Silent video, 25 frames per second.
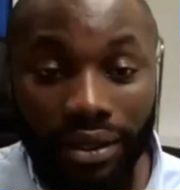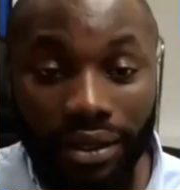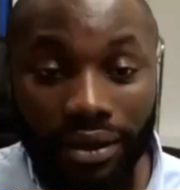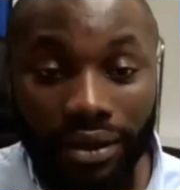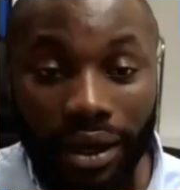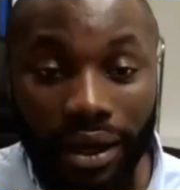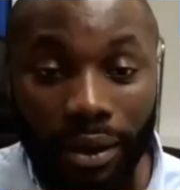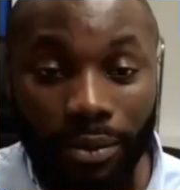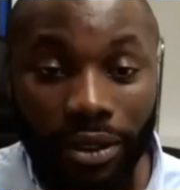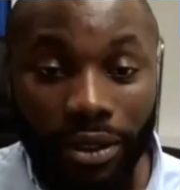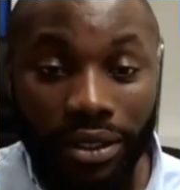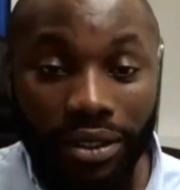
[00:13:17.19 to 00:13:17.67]

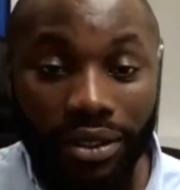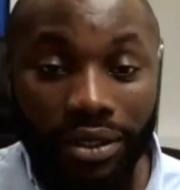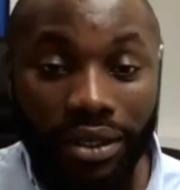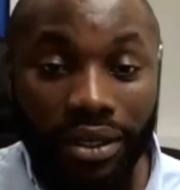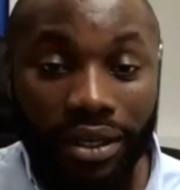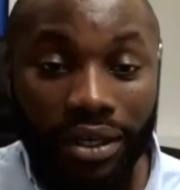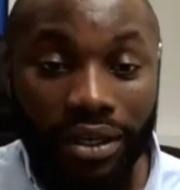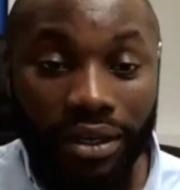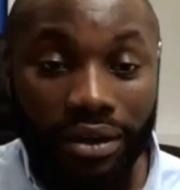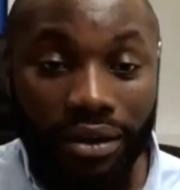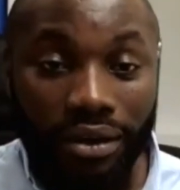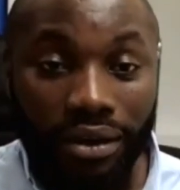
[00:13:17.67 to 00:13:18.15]
I mean,
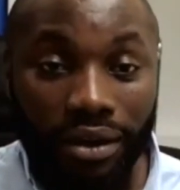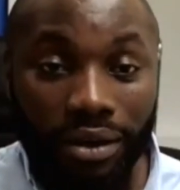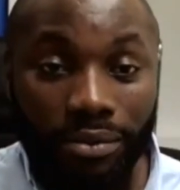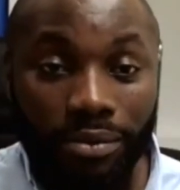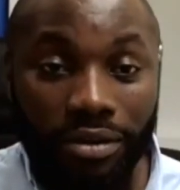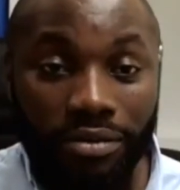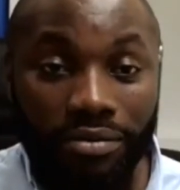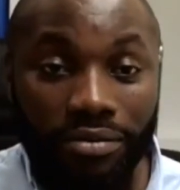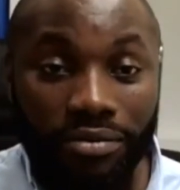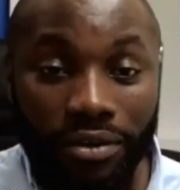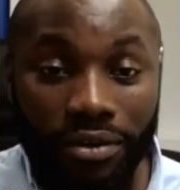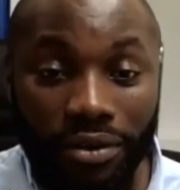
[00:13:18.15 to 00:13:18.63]
I'm
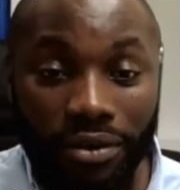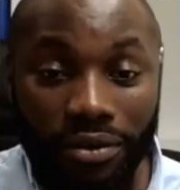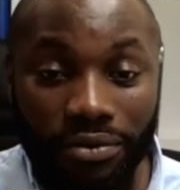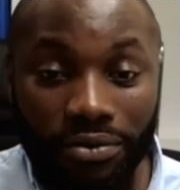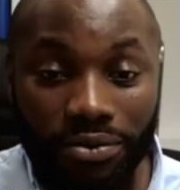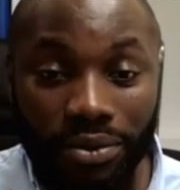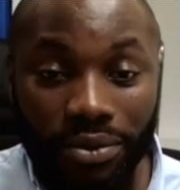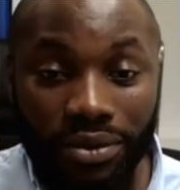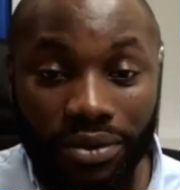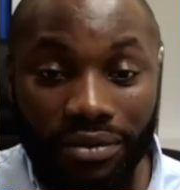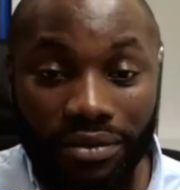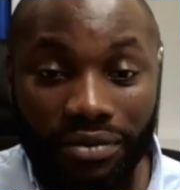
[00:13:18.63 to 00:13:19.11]
involved
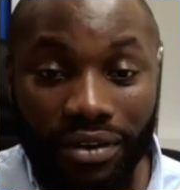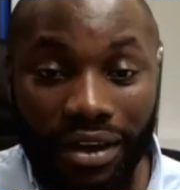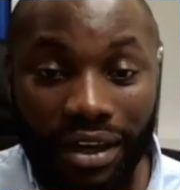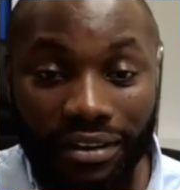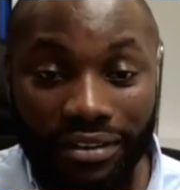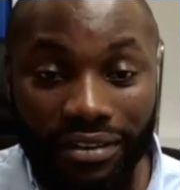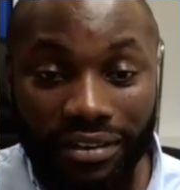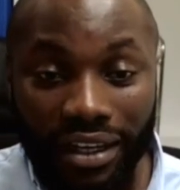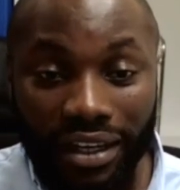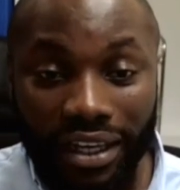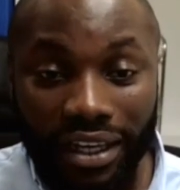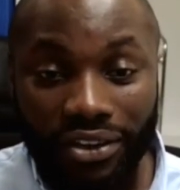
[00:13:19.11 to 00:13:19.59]
with the
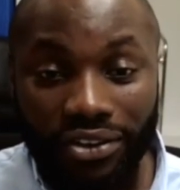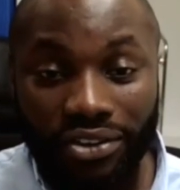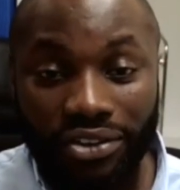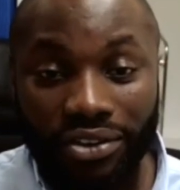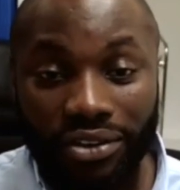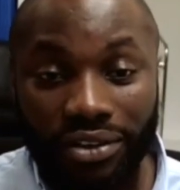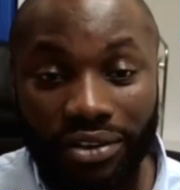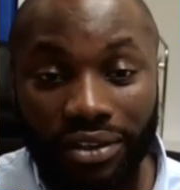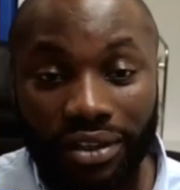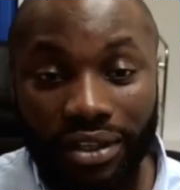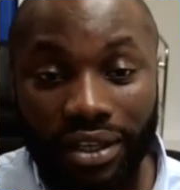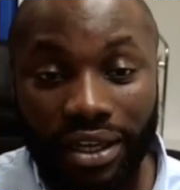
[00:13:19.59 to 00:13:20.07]

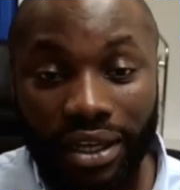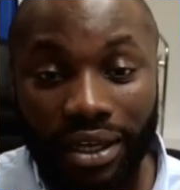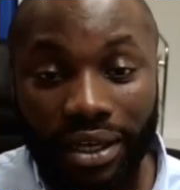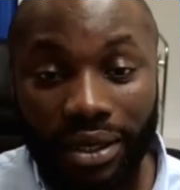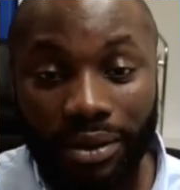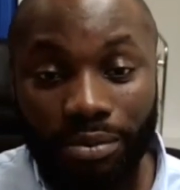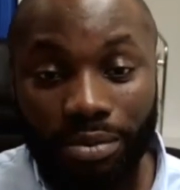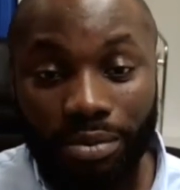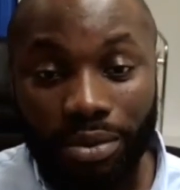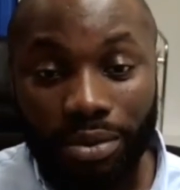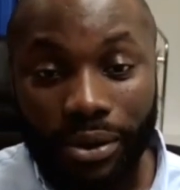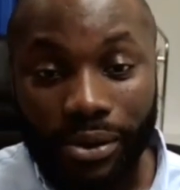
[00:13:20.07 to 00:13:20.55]
vaccination
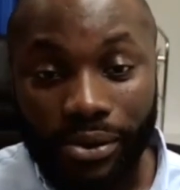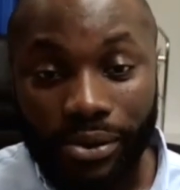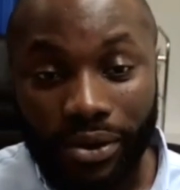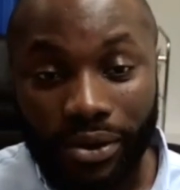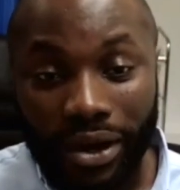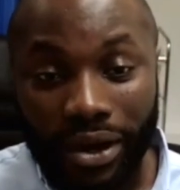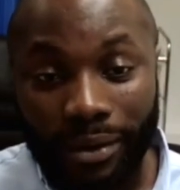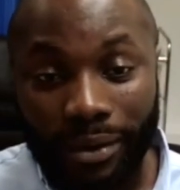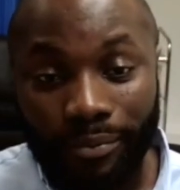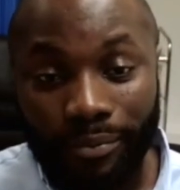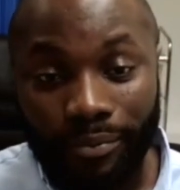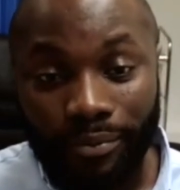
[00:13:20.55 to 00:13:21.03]

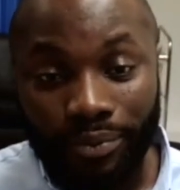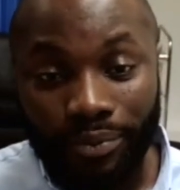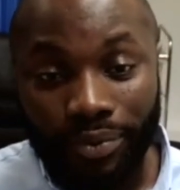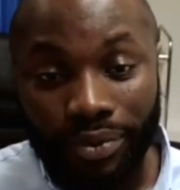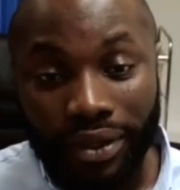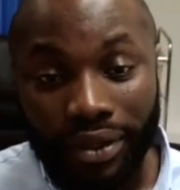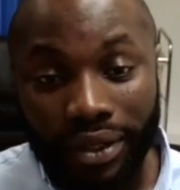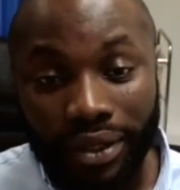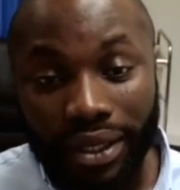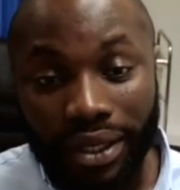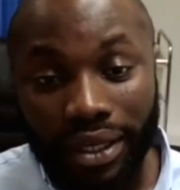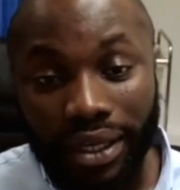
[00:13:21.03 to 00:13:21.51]
program
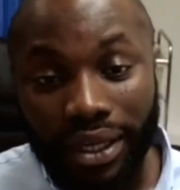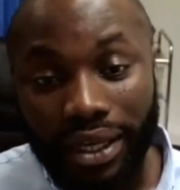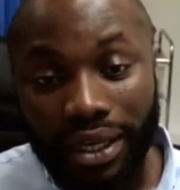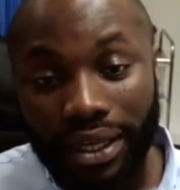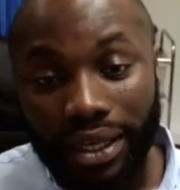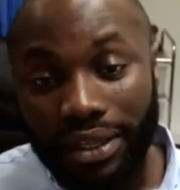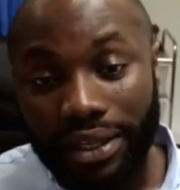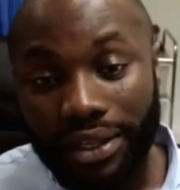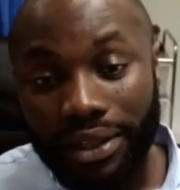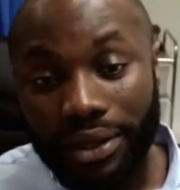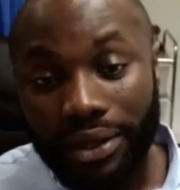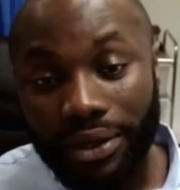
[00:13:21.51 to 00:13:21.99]
in
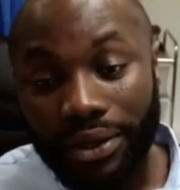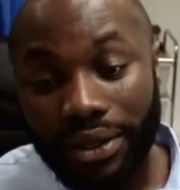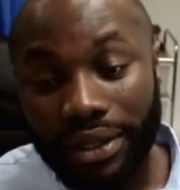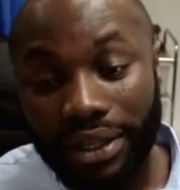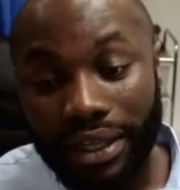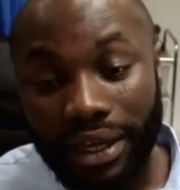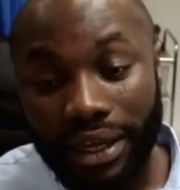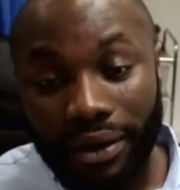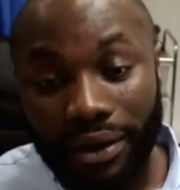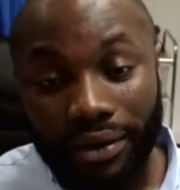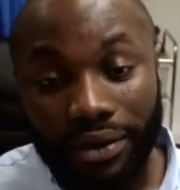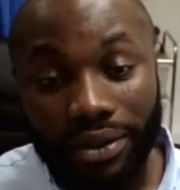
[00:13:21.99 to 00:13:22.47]
the local
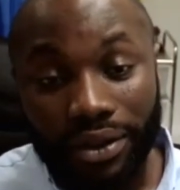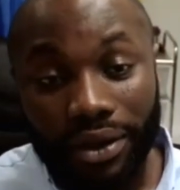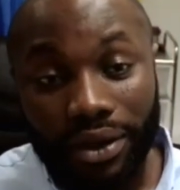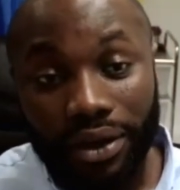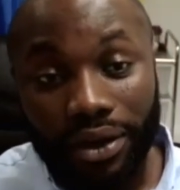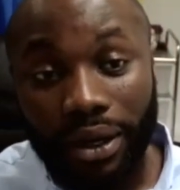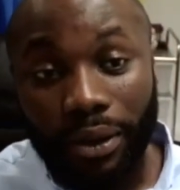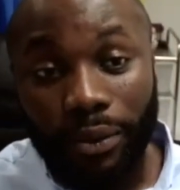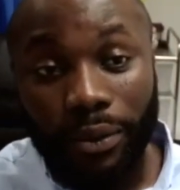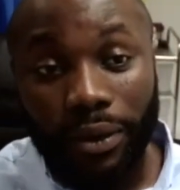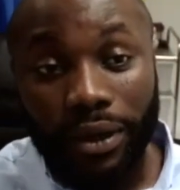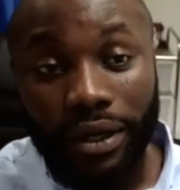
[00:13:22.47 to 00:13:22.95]
area that I
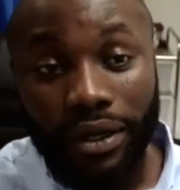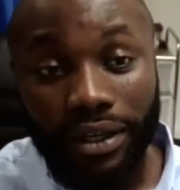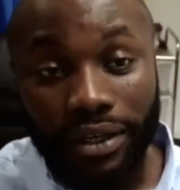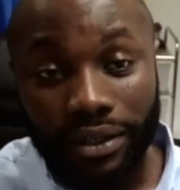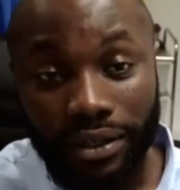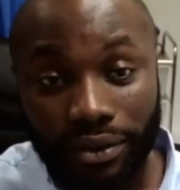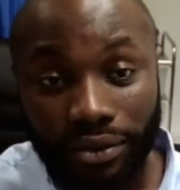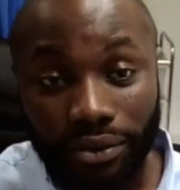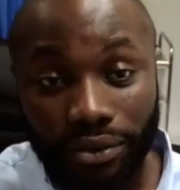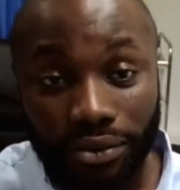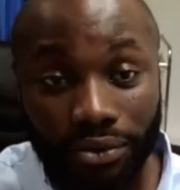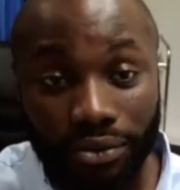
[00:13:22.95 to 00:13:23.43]
work
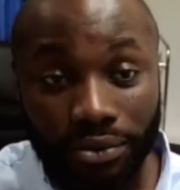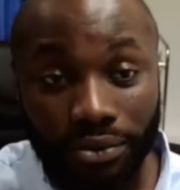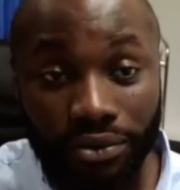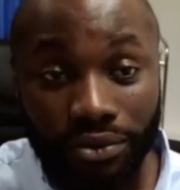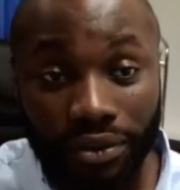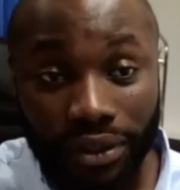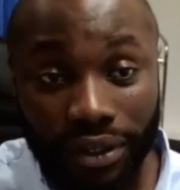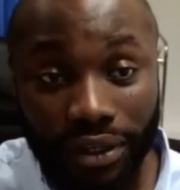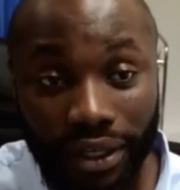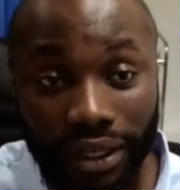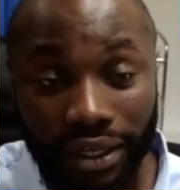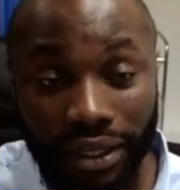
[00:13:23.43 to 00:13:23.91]
in
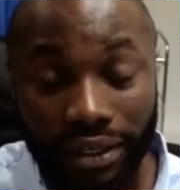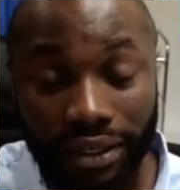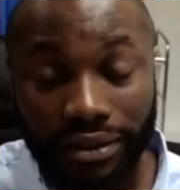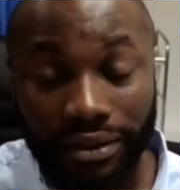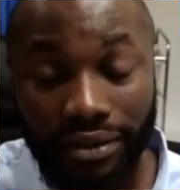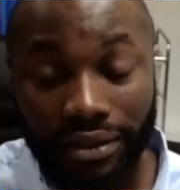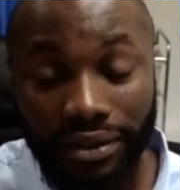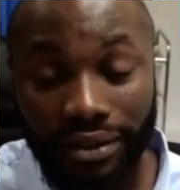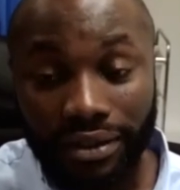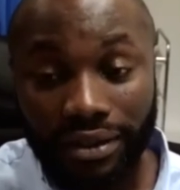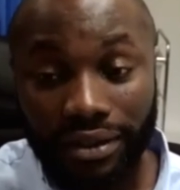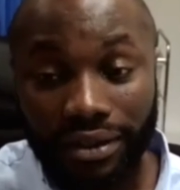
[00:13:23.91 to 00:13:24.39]
Thornton Heath,
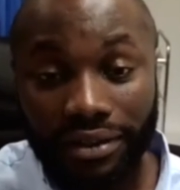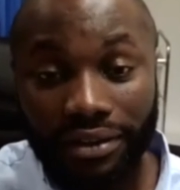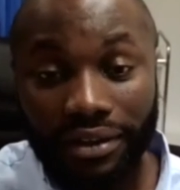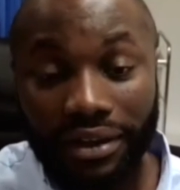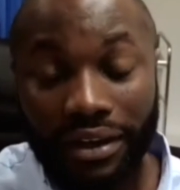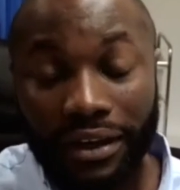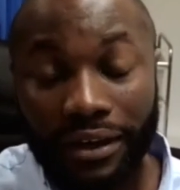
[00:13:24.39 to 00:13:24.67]
and